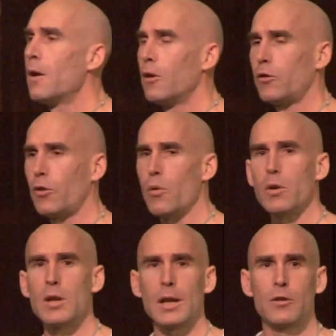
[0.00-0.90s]
so
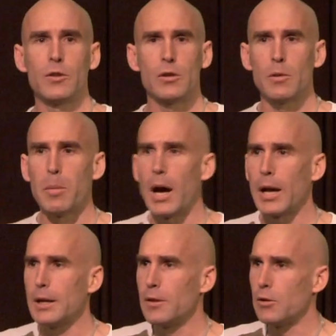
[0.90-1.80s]
connected to your
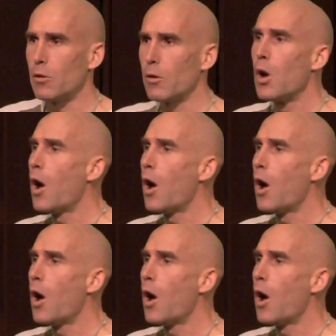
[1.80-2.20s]
body that you're